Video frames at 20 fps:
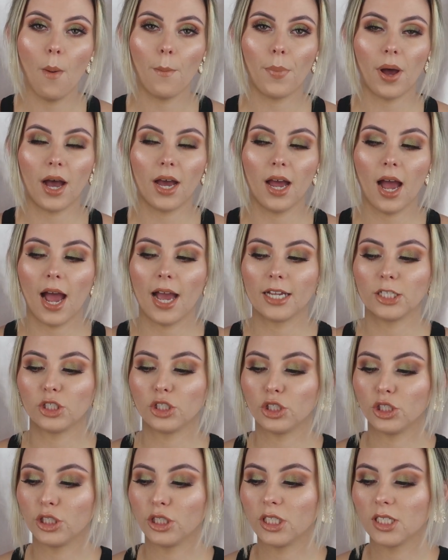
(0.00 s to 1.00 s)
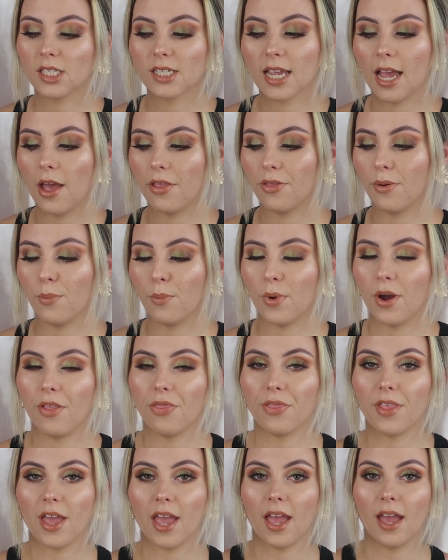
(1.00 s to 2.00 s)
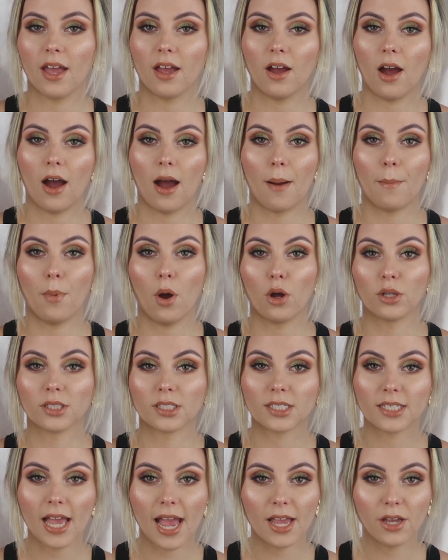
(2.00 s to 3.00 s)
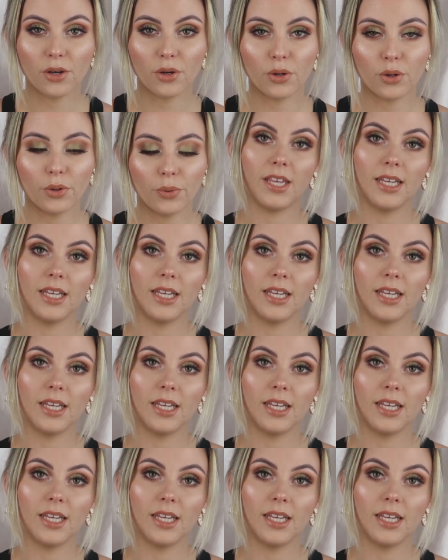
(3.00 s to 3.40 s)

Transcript: but I do just get them when they're on sale.